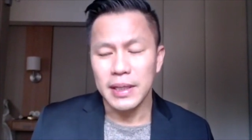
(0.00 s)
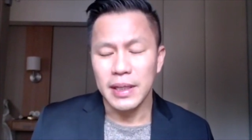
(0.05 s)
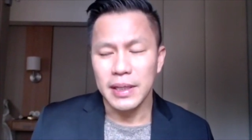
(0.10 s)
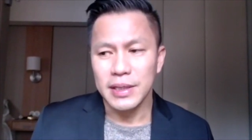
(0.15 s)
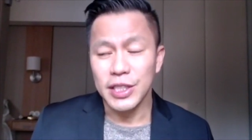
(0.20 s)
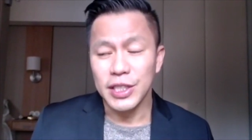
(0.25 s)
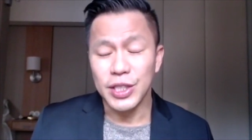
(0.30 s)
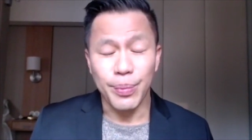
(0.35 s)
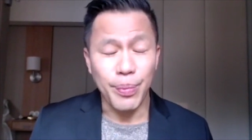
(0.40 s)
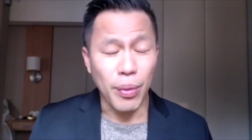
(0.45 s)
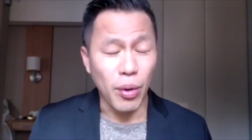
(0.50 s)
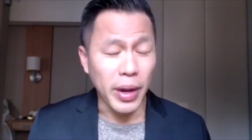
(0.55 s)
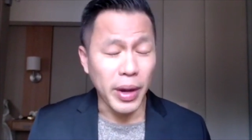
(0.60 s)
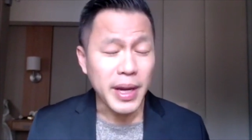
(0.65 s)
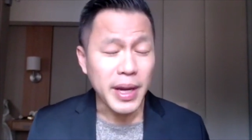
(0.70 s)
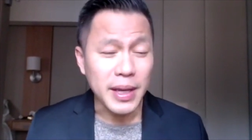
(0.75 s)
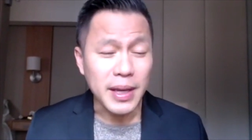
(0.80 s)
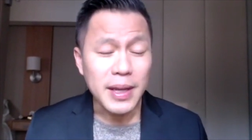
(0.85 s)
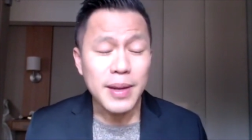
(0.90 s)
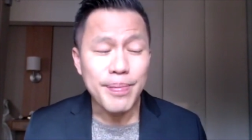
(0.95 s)

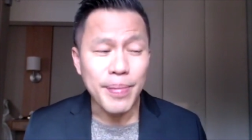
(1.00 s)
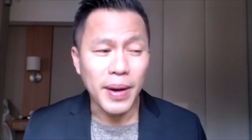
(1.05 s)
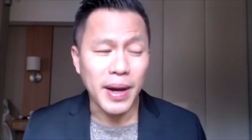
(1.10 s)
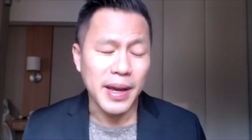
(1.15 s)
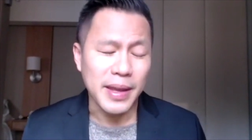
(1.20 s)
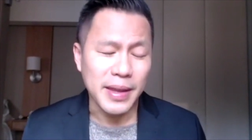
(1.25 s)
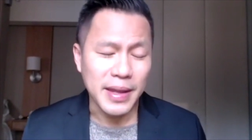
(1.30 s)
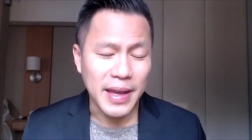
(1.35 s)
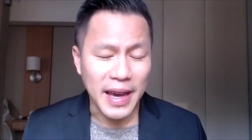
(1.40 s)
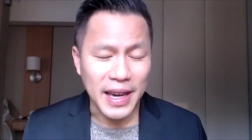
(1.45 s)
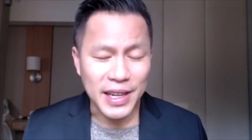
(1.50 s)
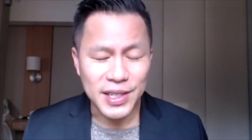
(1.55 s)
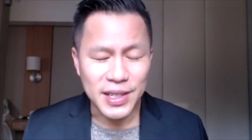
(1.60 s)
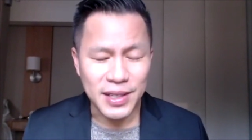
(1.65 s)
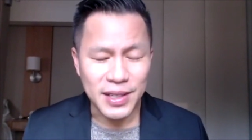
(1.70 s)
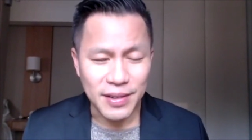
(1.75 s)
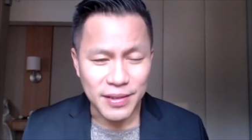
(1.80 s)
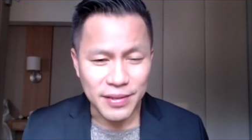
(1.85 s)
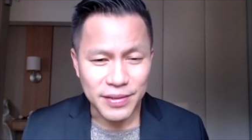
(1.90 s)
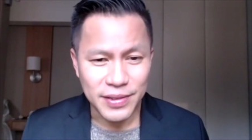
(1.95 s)
disappointed by the action
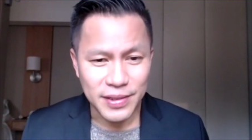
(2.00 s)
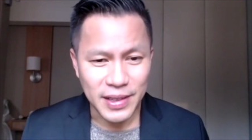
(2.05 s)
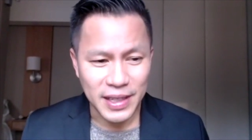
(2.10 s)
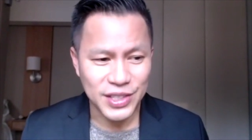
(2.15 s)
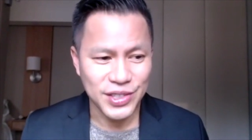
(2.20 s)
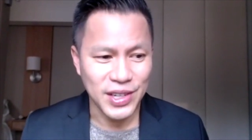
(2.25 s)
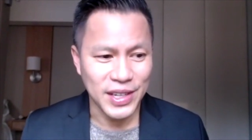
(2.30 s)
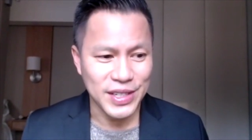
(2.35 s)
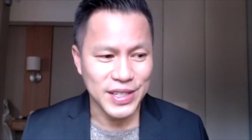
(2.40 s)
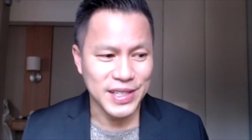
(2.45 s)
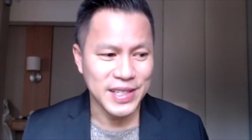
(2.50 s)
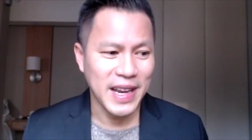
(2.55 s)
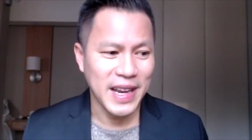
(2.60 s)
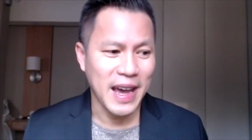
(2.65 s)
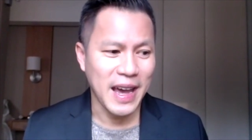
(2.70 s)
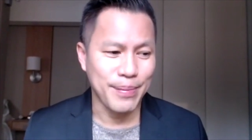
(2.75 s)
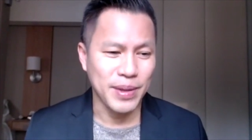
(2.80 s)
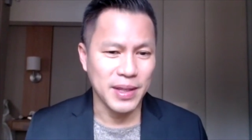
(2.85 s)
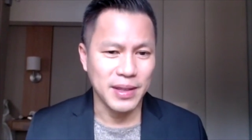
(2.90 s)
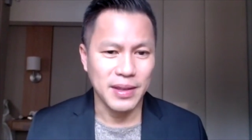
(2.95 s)
of exchanges that
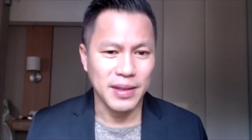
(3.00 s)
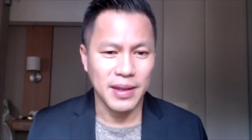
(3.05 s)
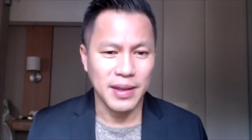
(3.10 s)
happened